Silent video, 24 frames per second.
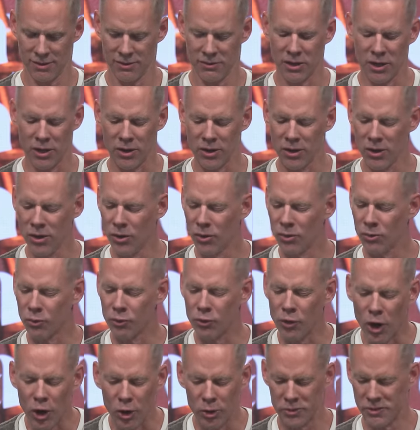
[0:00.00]
They're
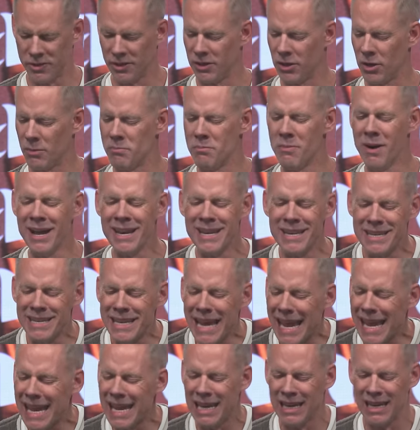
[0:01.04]
rote and they're
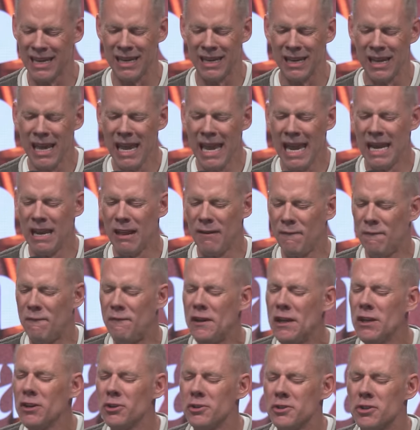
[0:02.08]
mundane. And, and it
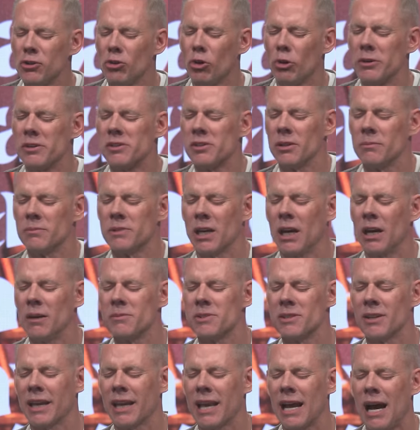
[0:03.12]
feels, Lord,
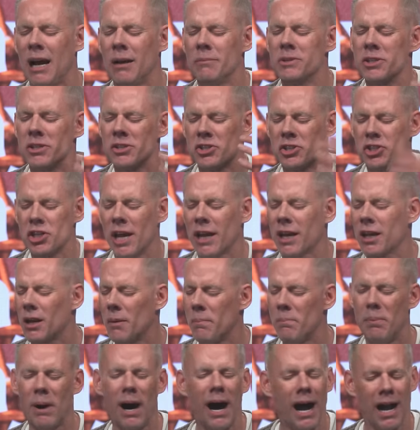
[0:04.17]
sometimes like I'm just checking a
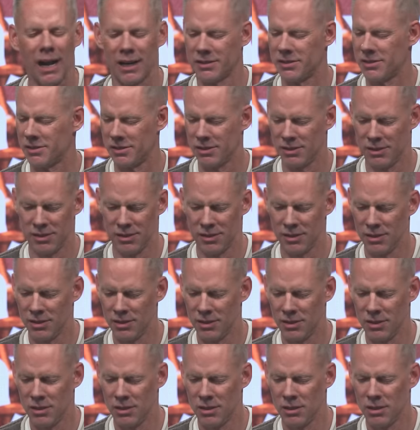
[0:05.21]
box.
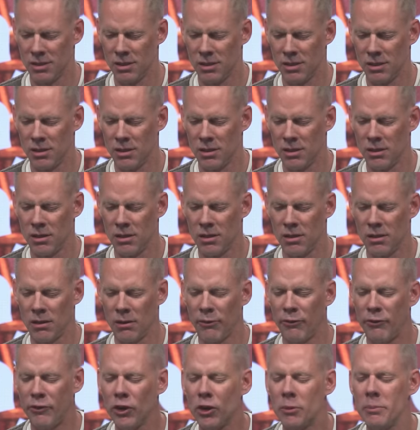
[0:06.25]

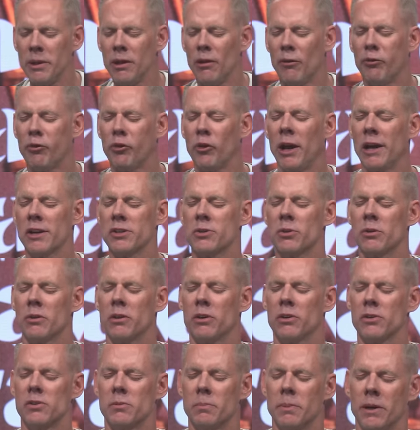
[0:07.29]
Fill me afresh with
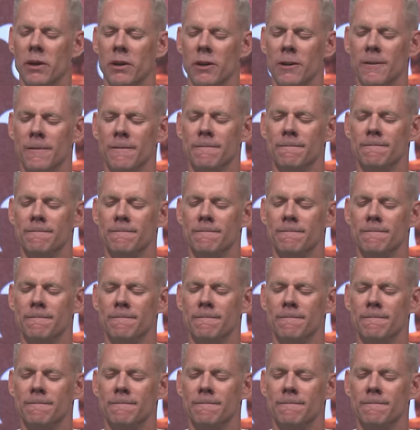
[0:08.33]
your spirit.